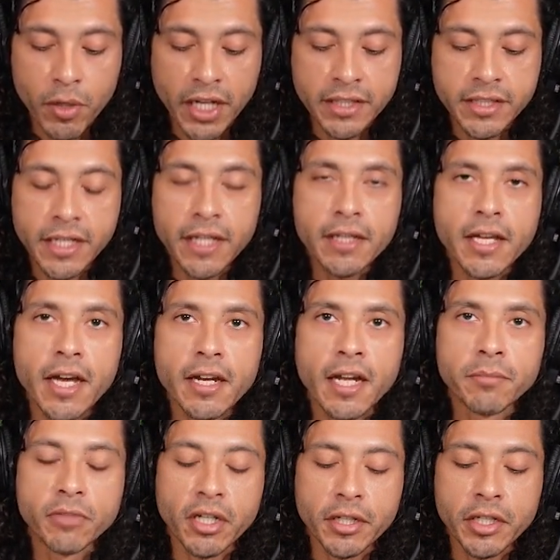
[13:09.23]
And when I say
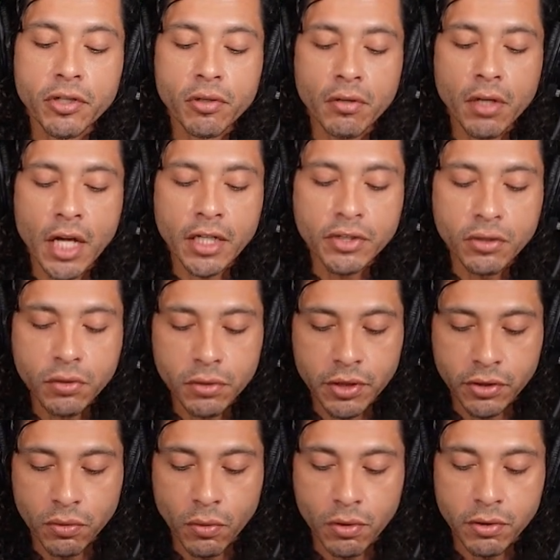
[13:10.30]
that, I'm talking
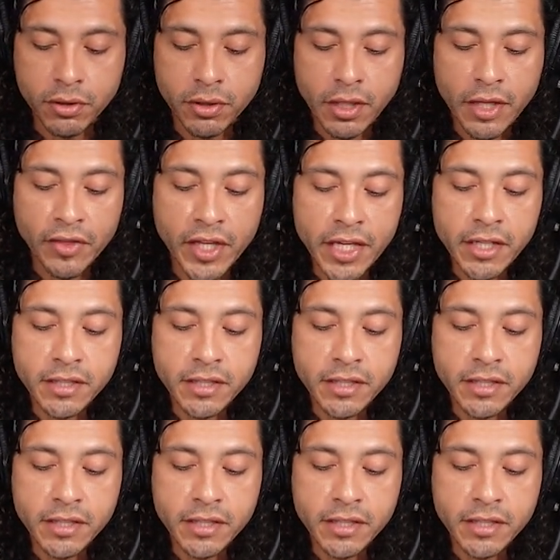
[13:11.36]
neurological disorders,